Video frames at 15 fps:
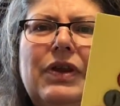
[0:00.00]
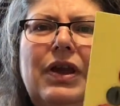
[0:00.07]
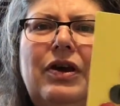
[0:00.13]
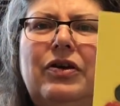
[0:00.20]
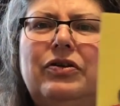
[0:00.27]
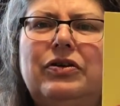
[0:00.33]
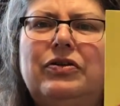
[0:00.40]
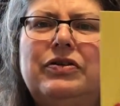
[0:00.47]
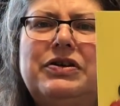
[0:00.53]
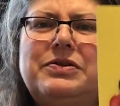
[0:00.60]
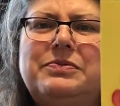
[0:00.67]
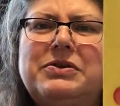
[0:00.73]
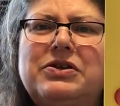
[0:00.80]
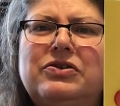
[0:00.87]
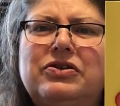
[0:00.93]
Or a
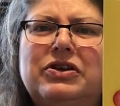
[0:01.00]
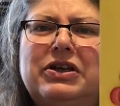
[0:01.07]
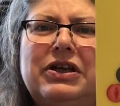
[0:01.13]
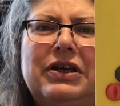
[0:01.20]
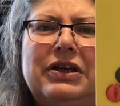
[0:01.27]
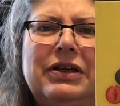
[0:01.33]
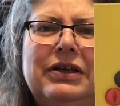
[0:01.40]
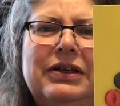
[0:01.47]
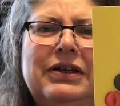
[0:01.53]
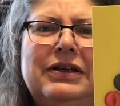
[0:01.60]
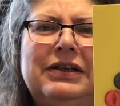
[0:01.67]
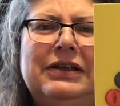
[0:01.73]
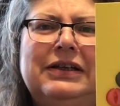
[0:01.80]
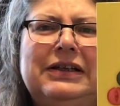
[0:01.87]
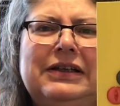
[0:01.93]
Christmas tree.
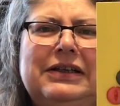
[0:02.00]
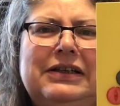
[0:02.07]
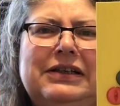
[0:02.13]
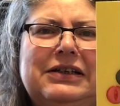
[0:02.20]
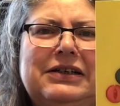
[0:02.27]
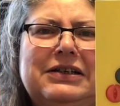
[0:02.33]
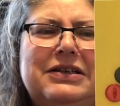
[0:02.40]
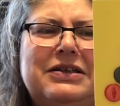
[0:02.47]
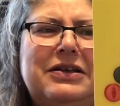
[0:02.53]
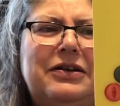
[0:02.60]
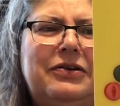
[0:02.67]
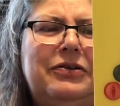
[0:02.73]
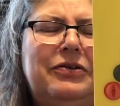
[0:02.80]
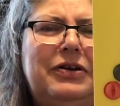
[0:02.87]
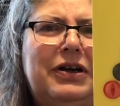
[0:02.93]

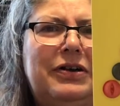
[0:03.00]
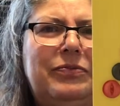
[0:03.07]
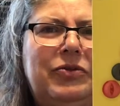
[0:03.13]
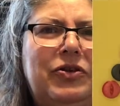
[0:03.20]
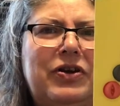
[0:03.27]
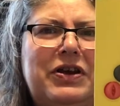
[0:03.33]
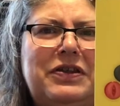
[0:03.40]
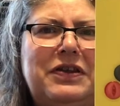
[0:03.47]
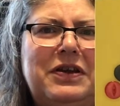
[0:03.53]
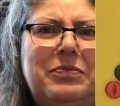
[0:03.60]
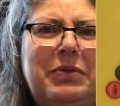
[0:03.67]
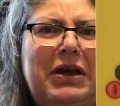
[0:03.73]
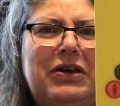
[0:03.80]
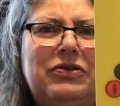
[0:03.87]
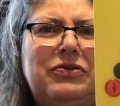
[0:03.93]
So the great thing
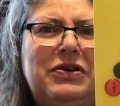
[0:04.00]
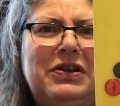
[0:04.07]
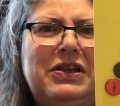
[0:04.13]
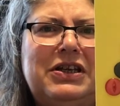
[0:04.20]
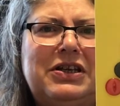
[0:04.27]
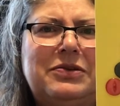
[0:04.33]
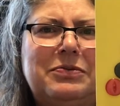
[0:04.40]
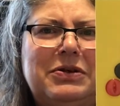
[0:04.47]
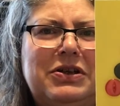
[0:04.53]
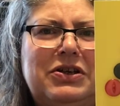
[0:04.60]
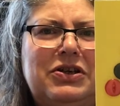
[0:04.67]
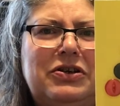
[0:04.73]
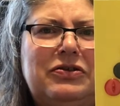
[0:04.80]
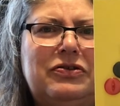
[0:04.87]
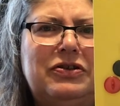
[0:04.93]
about doing this with
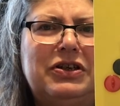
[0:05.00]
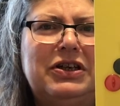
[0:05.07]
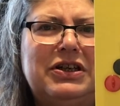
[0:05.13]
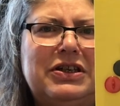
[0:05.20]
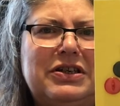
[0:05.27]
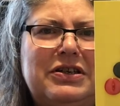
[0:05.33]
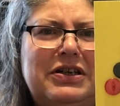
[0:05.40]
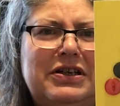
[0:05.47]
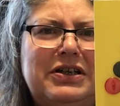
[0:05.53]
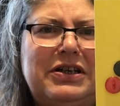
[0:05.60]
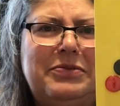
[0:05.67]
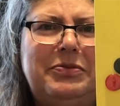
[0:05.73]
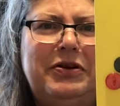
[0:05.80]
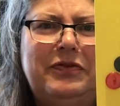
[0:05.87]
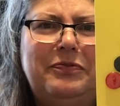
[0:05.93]
children is that there's a little
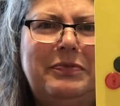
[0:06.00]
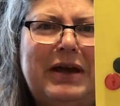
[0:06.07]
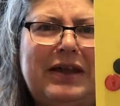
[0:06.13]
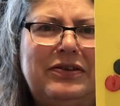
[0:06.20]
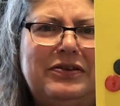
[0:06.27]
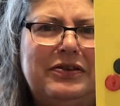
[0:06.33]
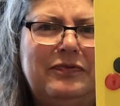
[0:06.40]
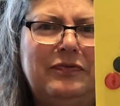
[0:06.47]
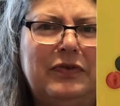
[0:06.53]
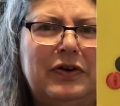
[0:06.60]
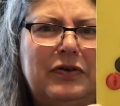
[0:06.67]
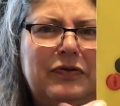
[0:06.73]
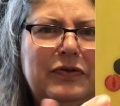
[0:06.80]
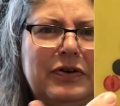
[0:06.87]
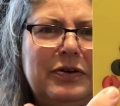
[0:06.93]
bit of maths
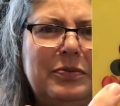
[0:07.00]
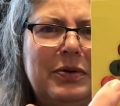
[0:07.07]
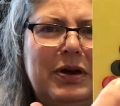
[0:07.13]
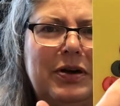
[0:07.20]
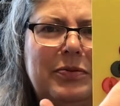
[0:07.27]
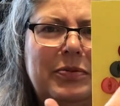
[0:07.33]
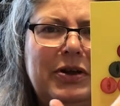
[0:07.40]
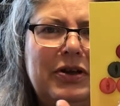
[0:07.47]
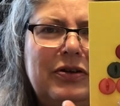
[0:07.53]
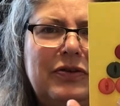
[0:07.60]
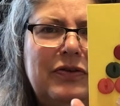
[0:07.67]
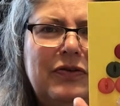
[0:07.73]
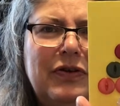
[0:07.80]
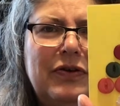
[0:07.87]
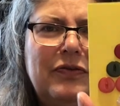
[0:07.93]
involved as well, because
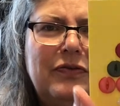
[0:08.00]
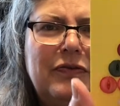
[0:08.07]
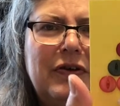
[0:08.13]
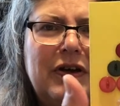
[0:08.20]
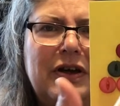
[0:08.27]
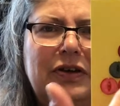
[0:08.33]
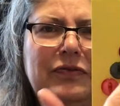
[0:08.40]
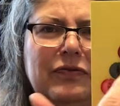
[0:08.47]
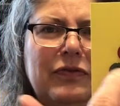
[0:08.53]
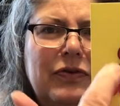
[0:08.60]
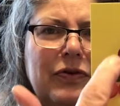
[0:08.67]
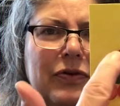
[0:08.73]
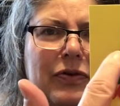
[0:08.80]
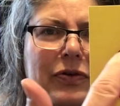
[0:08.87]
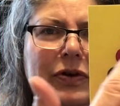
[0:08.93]
you've got 5,
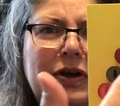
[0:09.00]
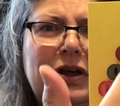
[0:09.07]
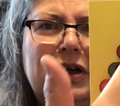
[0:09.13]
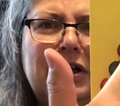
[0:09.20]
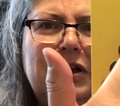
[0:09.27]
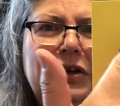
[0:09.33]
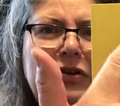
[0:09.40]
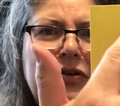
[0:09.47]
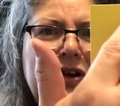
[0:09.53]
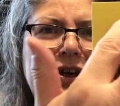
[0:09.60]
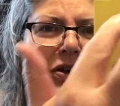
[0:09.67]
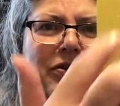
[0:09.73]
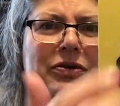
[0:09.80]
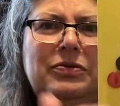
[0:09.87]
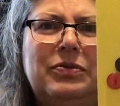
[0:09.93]
4, 3,
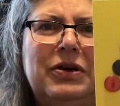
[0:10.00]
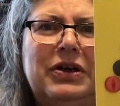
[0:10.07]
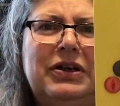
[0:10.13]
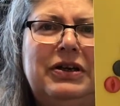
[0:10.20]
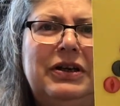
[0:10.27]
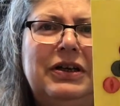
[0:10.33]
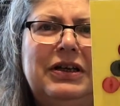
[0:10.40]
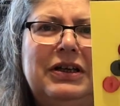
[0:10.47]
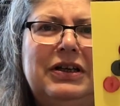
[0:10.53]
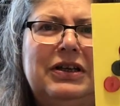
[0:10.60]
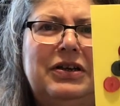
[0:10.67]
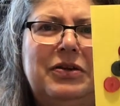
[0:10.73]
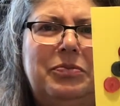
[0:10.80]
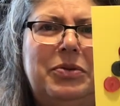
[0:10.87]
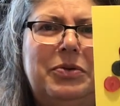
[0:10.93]
2, 1. So
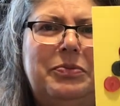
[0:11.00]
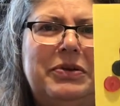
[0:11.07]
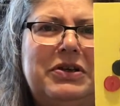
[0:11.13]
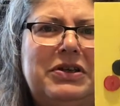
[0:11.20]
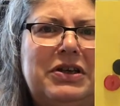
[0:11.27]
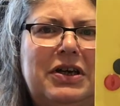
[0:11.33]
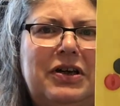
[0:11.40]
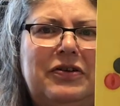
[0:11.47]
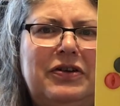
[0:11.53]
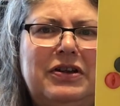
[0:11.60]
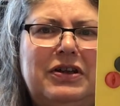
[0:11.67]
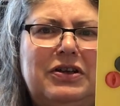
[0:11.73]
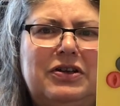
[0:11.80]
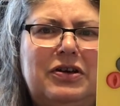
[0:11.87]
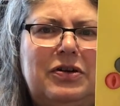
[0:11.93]
pop a star at the
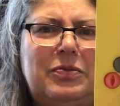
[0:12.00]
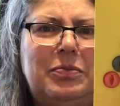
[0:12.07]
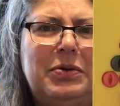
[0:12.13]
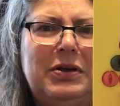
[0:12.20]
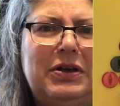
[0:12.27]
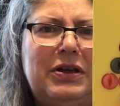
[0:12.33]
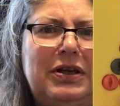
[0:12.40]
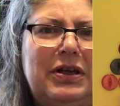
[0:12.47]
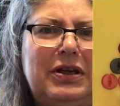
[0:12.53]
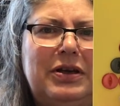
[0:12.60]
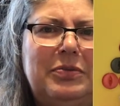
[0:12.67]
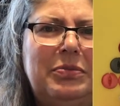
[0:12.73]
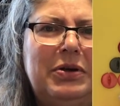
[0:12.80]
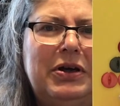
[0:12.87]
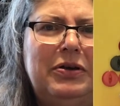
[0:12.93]
top and a
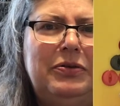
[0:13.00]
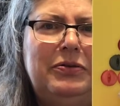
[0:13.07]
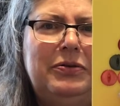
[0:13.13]
bow.